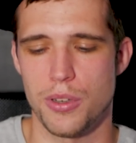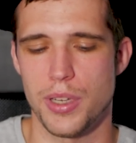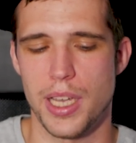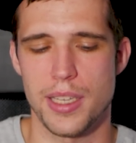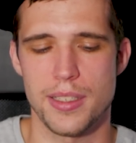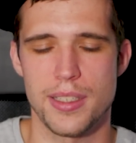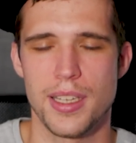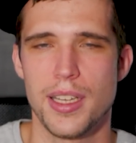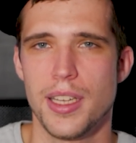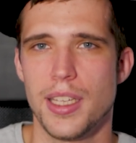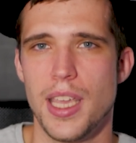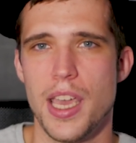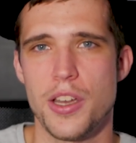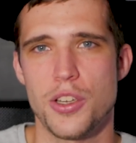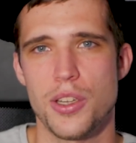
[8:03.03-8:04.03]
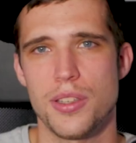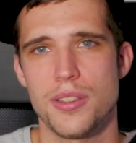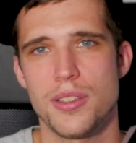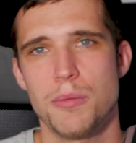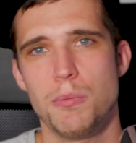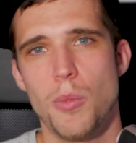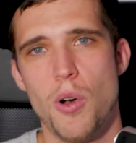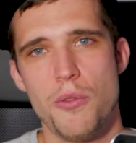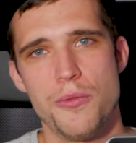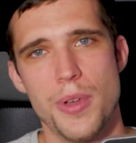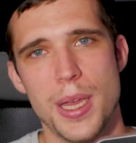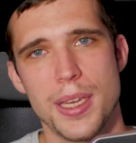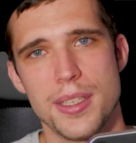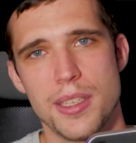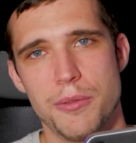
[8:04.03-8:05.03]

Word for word: And yeah, just some more things.